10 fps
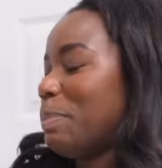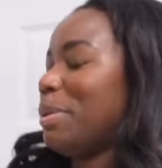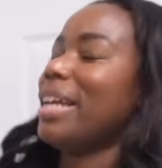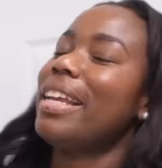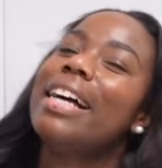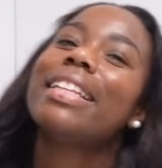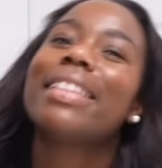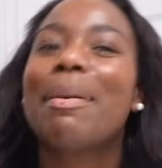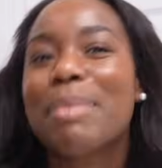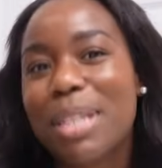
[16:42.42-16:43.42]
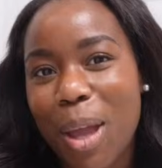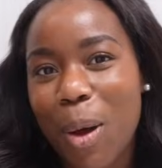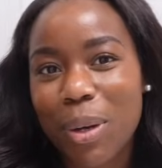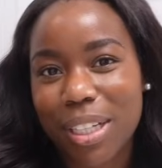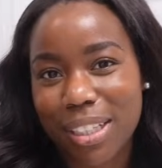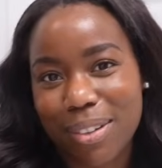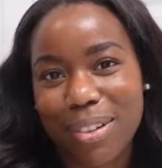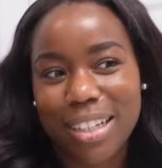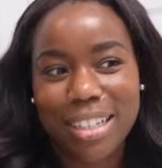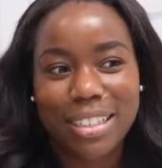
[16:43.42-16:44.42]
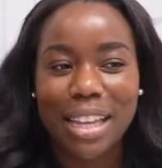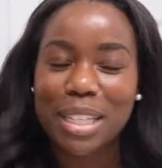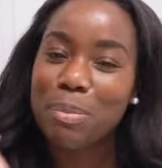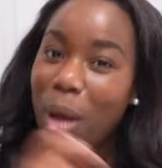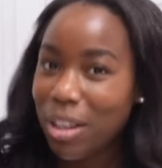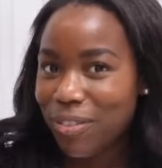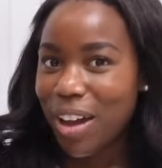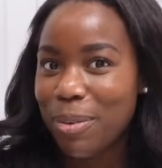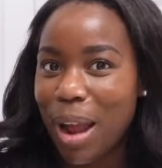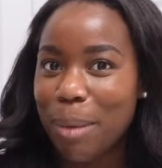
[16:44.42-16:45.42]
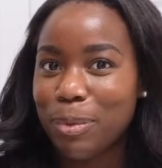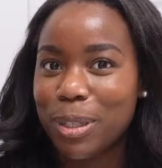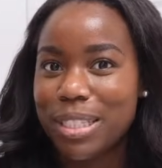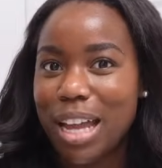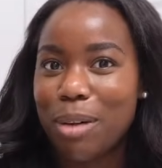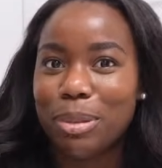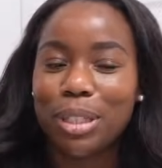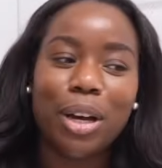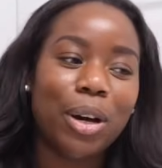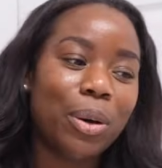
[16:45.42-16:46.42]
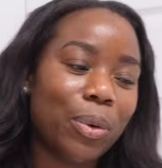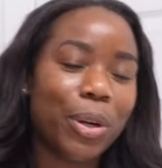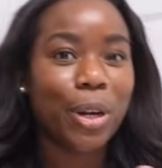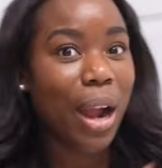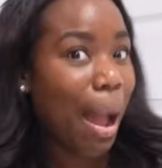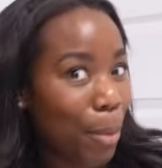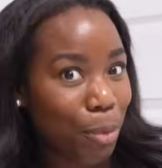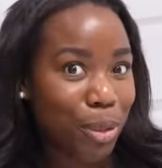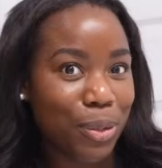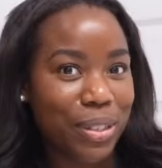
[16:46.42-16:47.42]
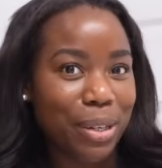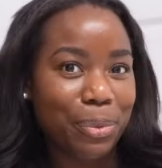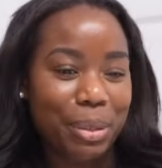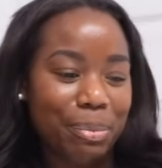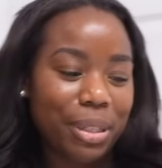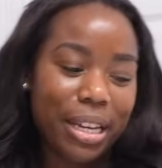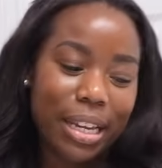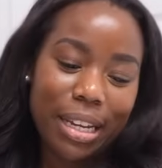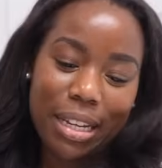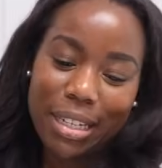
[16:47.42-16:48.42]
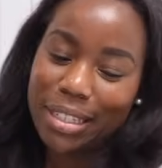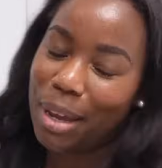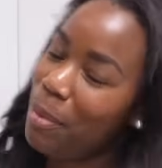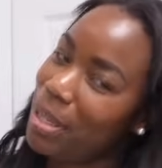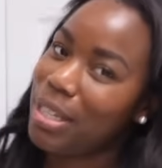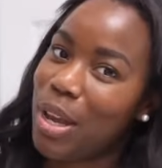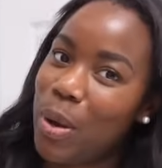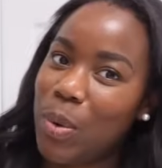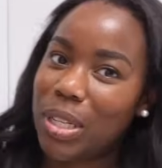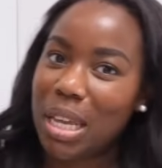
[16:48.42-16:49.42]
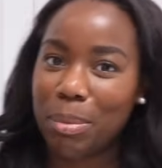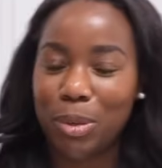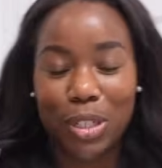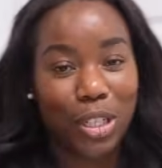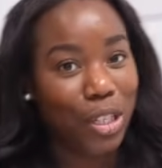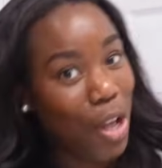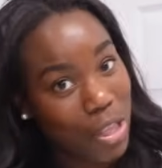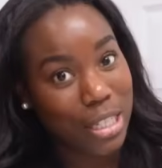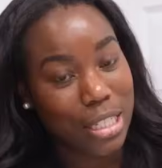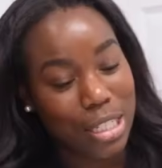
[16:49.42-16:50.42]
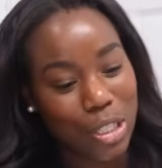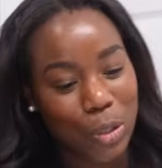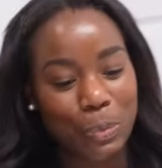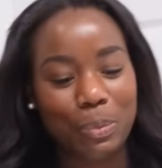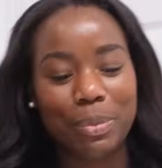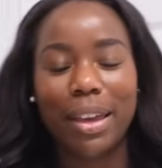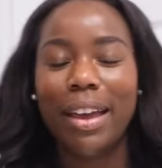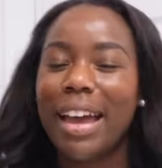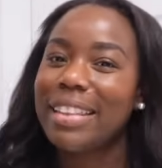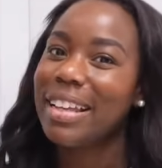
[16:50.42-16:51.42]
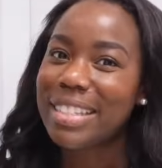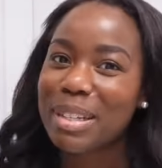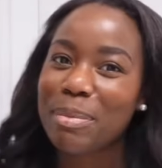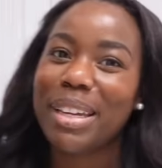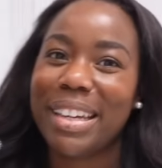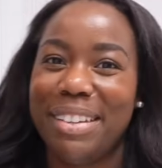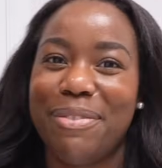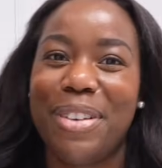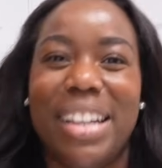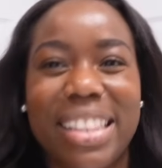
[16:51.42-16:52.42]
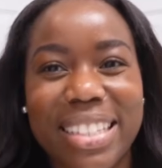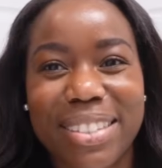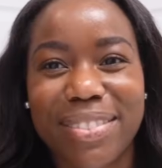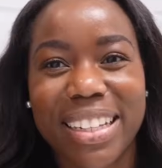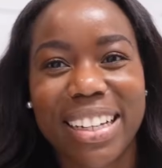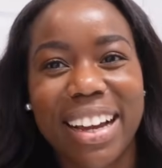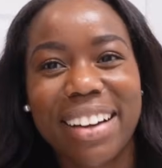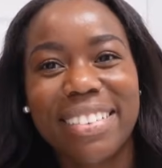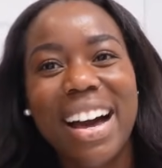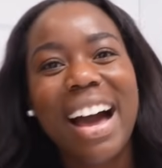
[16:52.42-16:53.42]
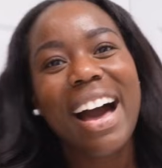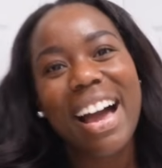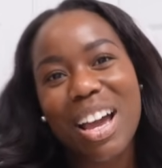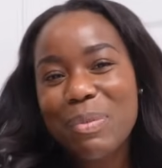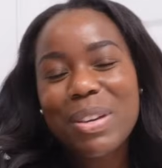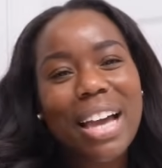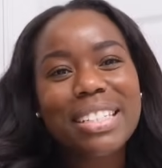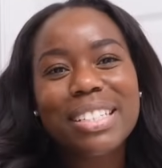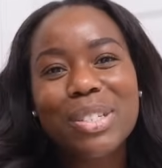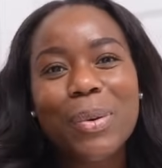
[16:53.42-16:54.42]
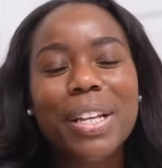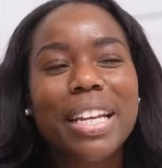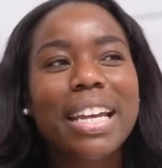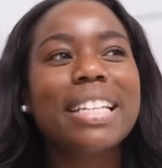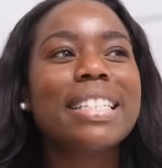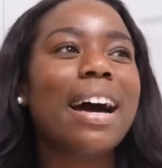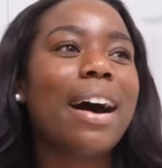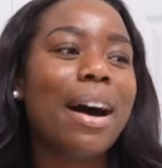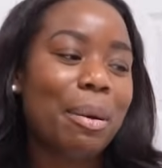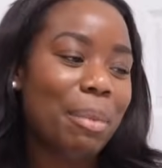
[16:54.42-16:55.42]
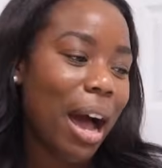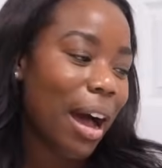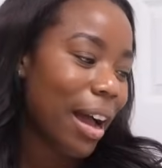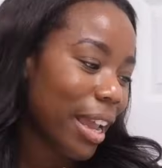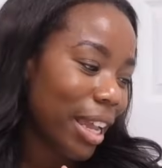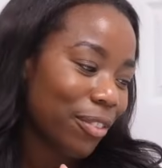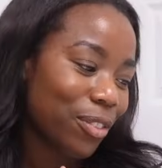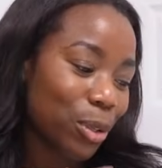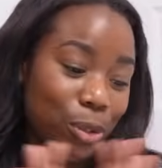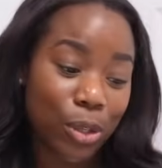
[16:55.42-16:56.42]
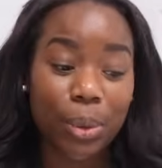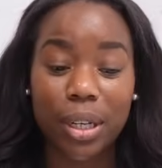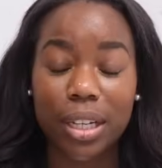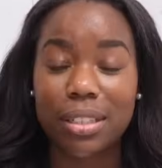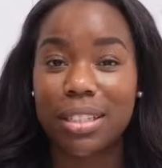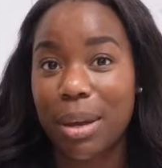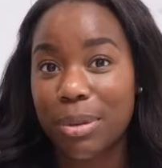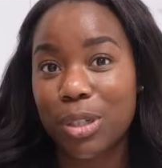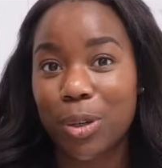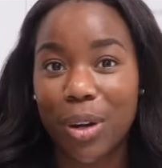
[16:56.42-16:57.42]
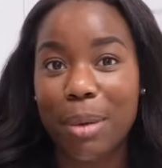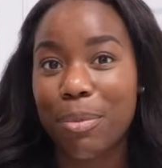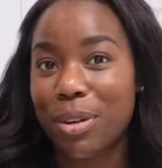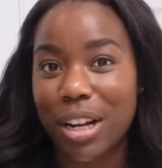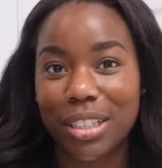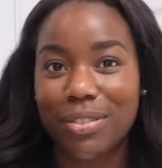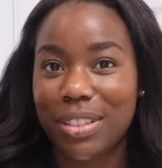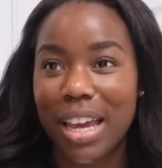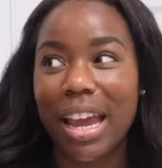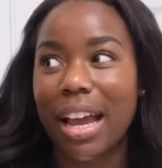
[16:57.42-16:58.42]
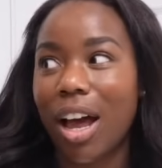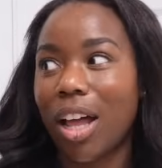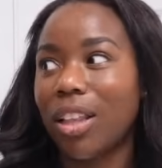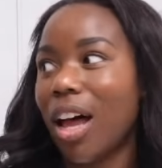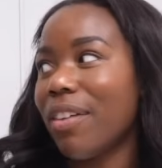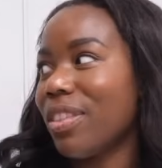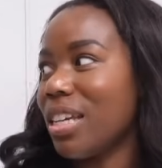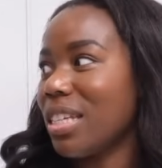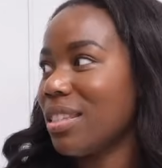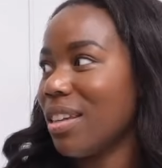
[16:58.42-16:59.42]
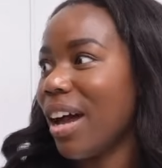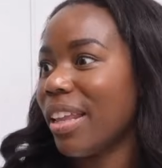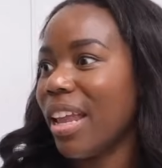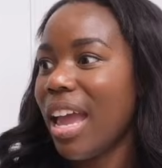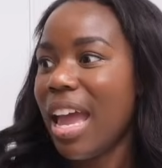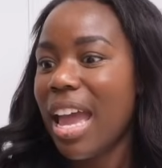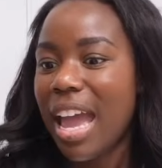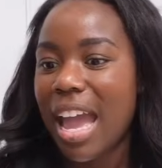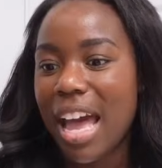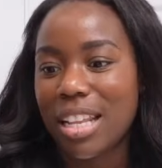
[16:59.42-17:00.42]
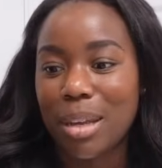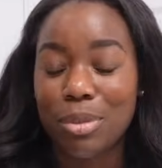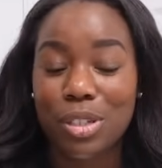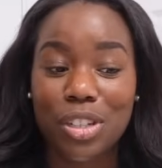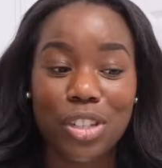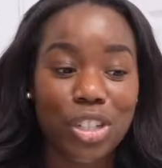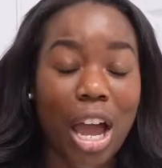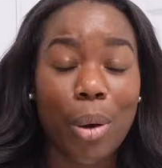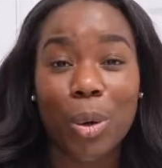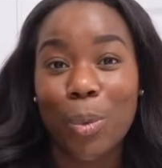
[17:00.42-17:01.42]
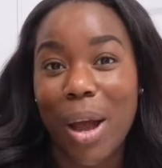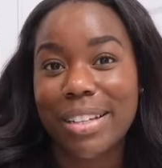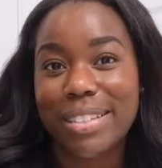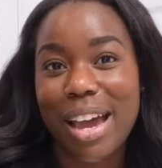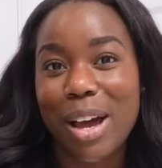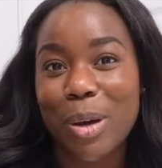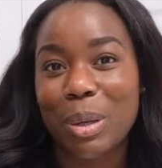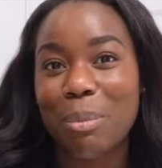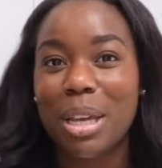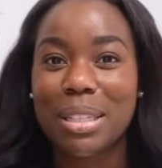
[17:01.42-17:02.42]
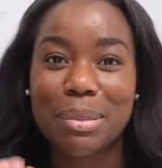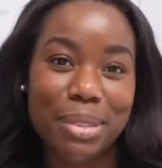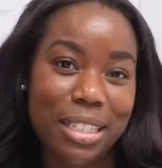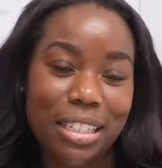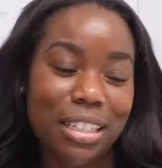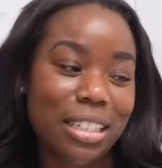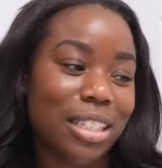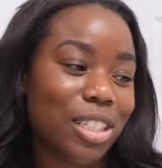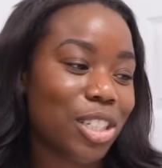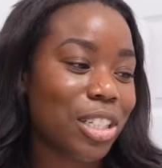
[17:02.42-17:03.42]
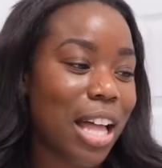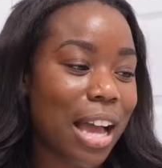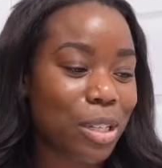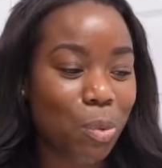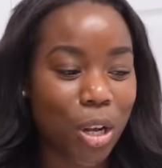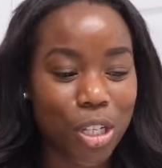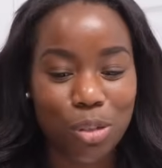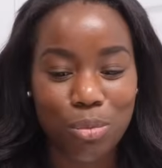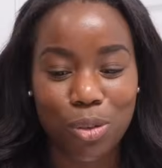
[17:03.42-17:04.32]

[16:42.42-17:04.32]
But let me know what your like Spotify Wrapped was down below or your Apple Music replay because I want to know what type of music y'all listen to. And that's gonna be it for this video. I hope you guys enjoyed it. Um, I feel so good. Today was a great productive day. I got a lot of things done and I'm just gonna shower, wind down, make some tea, chillax, watch some